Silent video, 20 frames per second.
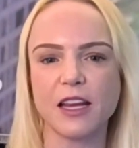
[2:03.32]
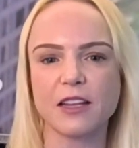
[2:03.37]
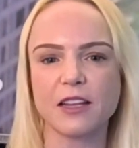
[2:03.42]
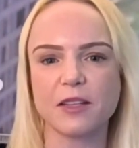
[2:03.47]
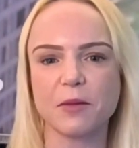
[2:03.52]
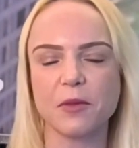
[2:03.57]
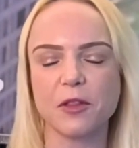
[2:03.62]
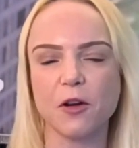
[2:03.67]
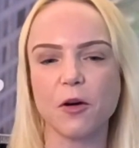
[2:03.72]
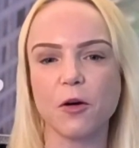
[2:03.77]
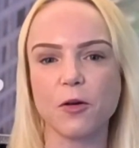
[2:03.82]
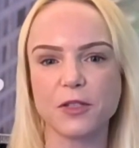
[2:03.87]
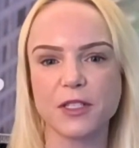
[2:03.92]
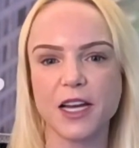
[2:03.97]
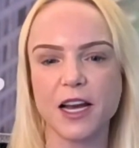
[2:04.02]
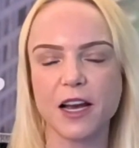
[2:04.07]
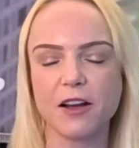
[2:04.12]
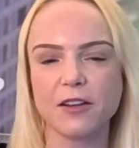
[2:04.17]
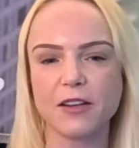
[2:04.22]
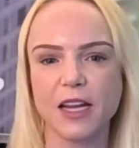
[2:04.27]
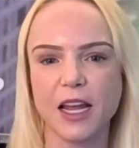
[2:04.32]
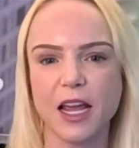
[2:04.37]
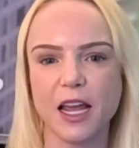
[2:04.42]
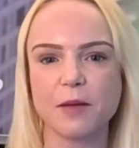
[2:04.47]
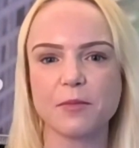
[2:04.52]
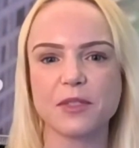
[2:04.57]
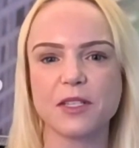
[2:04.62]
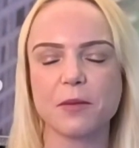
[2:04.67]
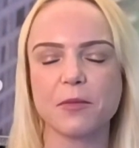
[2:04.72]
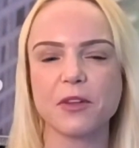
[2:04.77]
some of the hotel
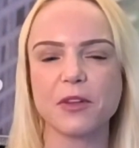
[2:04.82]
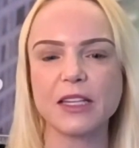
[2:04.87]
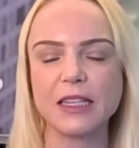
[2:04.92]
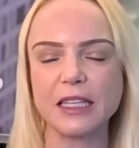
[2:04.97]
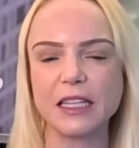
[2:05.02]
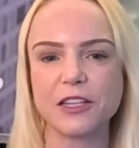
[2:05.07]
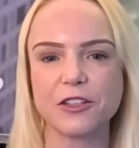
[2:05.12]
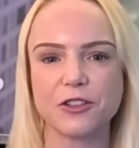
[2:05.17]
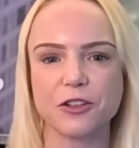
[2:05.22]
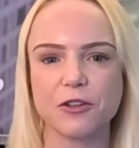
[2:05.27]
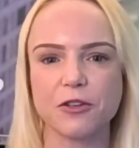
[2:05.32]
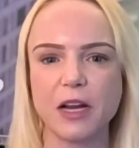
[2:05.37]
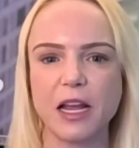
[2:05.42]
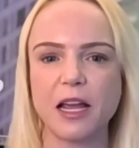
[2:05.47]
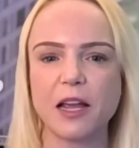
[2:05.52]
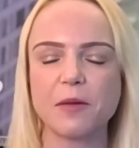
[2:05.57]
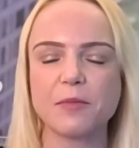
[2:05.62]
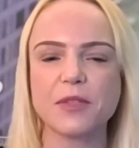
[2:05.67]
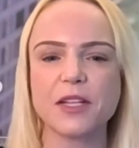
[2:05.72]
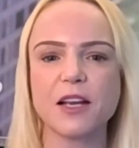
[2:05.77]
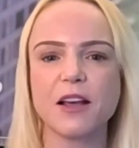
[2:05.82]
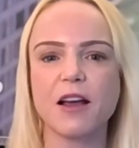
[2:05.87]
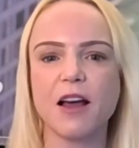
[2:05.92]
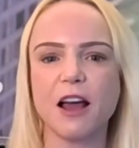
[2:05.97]
names, some of the leisure names,